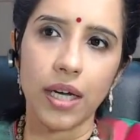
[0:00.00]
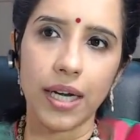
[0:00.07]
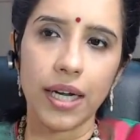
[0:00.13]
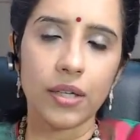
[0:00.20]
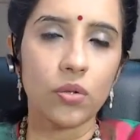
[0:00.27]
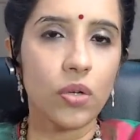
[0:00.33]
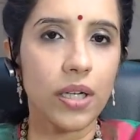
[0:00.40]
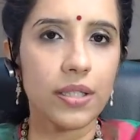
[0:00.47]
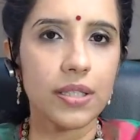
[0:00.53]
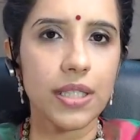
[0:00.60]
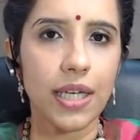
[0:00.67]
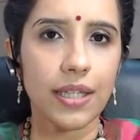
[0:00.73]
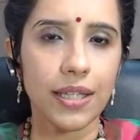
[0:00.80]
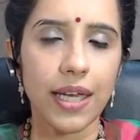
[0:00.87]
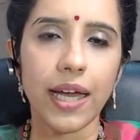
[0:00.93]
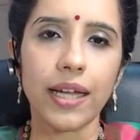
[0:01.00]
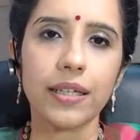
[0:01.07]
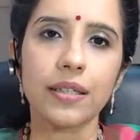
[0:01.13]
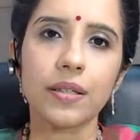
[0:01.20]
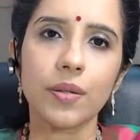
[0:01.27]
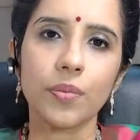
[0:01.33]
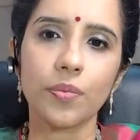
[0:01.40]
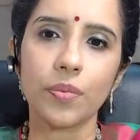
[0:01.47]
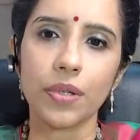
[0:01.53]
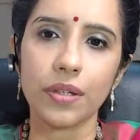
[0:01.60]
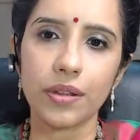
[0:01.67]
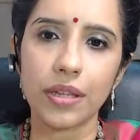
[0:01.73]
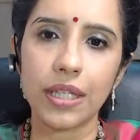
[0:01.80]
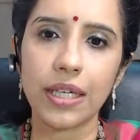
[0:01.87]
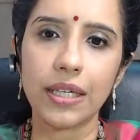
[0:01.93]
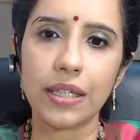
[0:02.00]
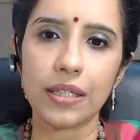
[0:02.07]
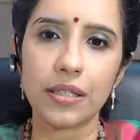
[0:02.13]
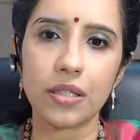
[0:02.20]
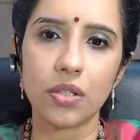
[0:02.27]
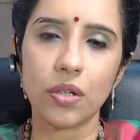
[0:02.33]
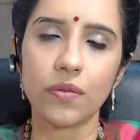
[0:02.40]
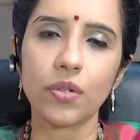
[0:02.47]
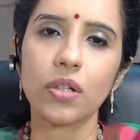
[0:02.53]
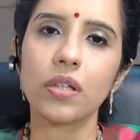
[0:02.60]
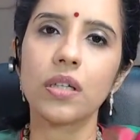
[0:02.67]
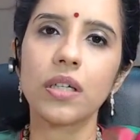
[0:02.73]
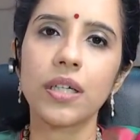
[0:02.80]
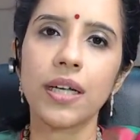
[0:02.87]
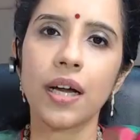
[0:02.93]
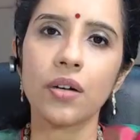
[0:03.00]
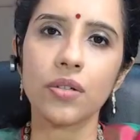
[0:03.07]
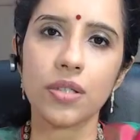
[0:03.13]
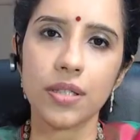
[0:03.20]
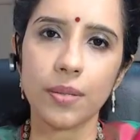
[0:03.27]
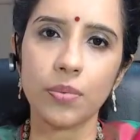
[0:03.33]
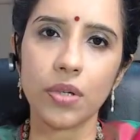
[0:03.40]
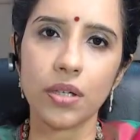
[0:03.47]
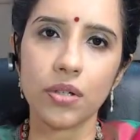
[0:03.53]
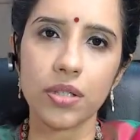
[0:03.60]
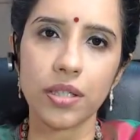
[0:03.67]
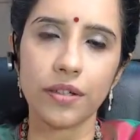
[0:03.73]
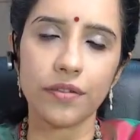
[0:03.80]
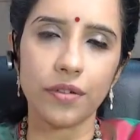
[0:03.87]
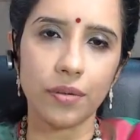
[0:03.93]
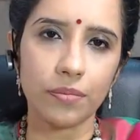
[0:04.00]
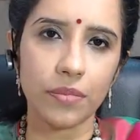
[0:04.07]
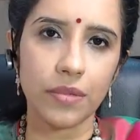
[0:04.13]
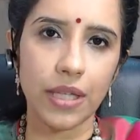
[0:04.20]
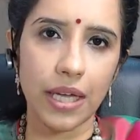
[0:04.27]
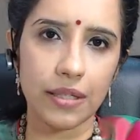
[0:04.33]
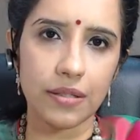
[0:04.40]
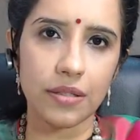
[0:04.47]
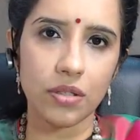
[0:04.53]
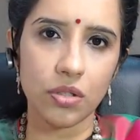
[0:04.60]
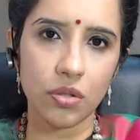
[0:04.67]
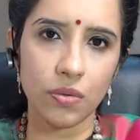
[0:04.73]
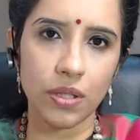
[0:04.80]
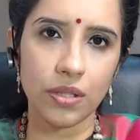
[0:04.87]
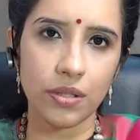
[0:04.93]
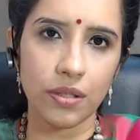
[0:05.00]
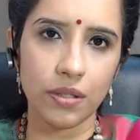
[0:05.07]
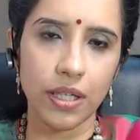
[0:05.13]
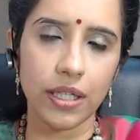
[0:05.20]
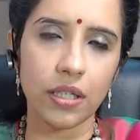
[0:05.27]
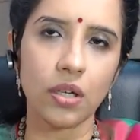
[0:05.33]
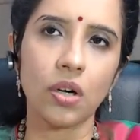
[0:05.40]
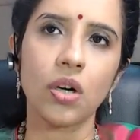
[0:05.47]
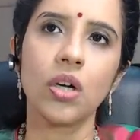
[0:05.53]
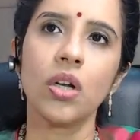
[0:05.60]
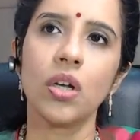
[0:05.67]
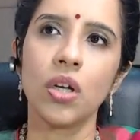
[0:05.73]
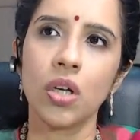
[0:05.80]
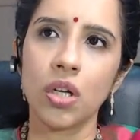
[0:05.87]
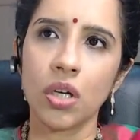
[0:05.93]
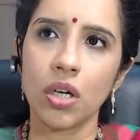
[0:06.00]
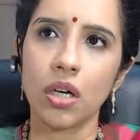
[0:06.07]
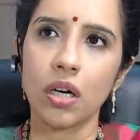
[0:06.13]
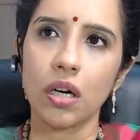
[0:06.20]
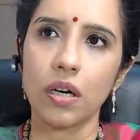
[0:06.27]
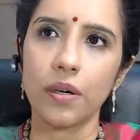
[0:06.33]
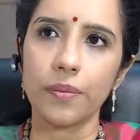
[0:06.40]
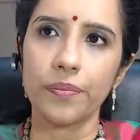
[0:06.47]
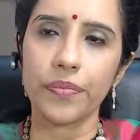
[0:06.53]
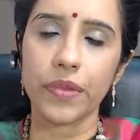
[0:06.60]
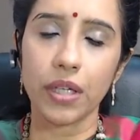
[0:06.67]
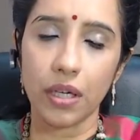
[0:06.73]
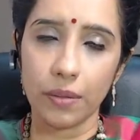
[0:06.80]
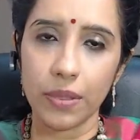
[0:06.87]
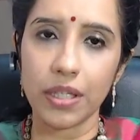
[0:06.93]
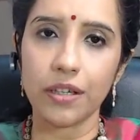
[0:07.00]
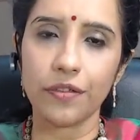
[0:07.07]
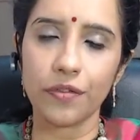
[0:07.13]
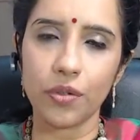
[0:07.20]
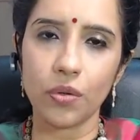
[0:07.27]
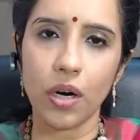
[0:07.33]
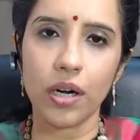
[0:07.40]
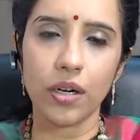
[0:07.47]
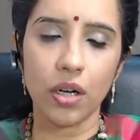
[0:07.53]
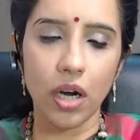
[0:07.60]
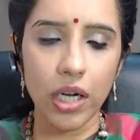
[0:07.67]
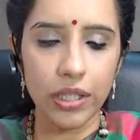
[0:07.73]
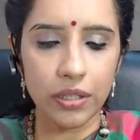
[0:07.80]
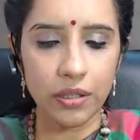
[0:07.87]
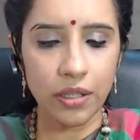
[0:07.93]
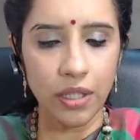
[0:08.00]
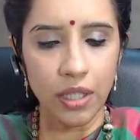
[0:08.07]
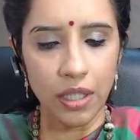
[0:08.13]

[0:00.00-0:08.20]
And I do understand that. But the thing is, you have to learn how to separate yourself from that situation right now. I mean, if you are not,